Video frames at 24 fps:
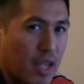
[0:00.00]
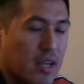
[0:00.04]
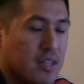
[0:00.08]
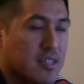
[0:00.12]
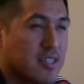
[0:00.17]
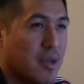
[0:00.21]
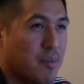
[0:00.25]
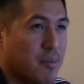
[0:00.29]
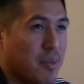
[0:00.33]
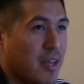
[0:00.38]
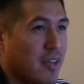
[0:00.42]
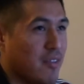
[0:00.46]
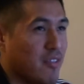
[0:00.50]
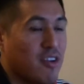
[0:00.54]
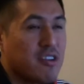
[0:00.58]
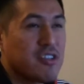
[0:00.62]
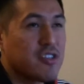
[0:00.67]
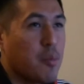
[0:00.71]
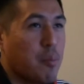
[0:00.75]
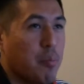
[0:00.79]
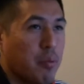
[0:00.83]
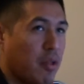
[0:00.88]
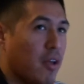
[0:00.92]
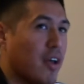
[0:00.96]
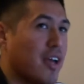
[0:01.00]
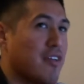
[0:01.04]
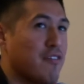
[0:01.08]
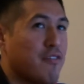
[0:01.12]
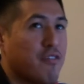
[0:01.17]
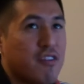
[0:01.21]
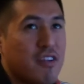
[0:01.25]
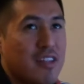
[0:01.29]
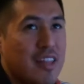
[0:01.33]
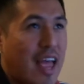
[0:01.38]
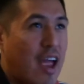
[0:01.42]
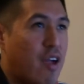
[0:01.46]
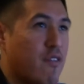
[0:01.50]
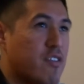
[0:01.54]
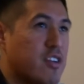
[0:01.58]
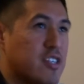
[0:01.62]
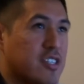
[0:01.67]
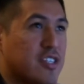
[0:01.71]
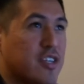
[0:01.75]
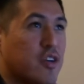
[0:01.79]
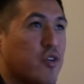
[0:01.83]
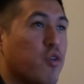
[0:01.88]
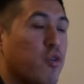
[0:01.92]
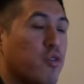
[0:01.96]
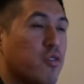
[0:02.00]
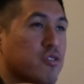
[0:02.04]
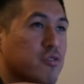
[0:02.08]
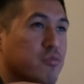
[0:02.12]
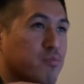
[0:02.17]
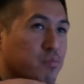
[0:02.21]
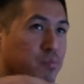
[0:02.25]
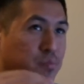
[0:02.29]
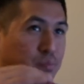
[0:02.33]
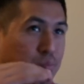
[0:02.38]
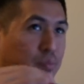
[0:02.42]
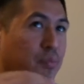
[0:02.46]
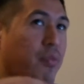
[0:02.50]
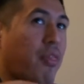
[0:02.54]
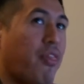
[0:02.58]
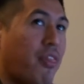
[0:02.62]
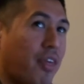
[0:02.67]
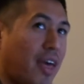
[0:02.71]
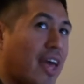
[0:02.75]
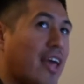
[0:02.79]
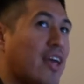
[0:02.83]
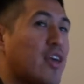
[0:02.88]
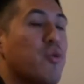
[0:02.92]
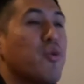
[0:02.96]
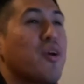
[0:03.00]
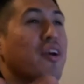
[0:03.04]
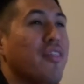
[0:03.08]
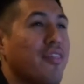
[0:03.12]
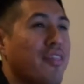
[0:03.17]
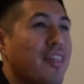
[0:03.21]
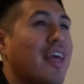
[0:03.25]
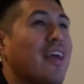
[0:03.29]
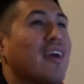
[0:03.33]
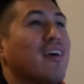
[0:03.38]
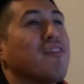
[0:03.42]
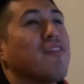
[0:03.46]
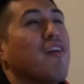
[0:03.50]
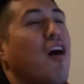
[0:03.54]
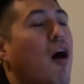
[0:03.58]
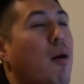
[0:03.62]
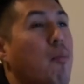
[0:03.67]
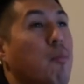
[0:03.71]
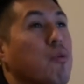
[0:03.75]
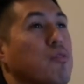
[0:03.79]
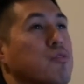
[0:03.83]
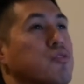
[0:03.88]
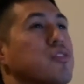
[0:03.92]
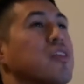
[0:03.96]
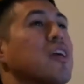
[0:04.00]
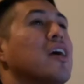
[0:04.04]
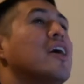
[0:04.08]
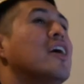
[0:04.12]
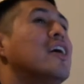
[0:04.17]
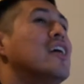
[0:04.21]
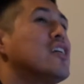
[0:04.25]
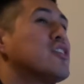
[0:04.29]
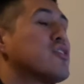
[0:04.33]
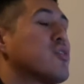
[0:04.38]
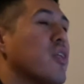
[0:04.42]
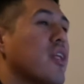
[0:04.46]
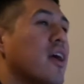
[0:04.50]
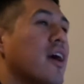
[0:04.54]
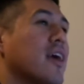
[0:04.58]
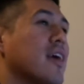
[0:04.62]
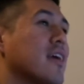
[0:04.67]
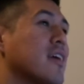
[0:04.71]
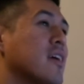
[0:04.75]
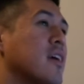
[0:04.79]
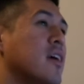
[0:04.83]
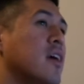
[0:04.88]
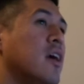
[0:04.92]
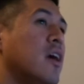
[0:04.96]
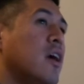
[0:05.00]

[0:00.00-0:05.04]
Same thing, there's a plugin for every single thing you can think of, almost. So like